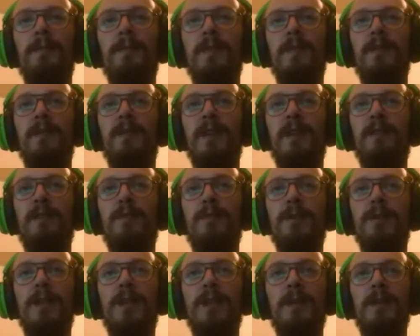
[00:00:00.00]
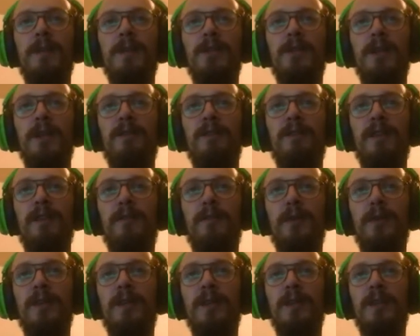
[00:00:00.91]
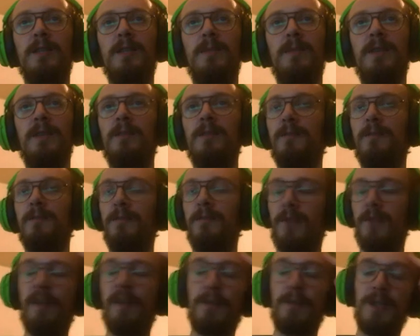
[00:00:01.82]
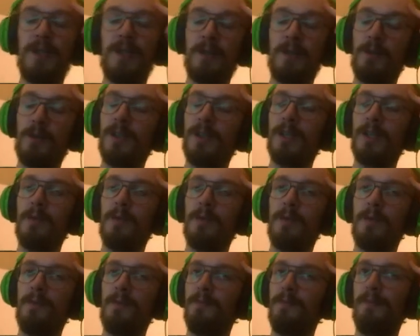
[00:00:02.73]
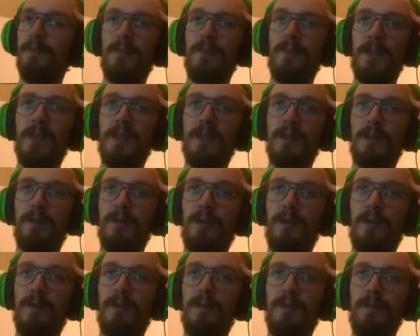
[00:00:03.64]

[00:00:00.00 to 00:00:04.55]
5 more damage and 5 more attack speed. 5% more attack speed. It's not worth.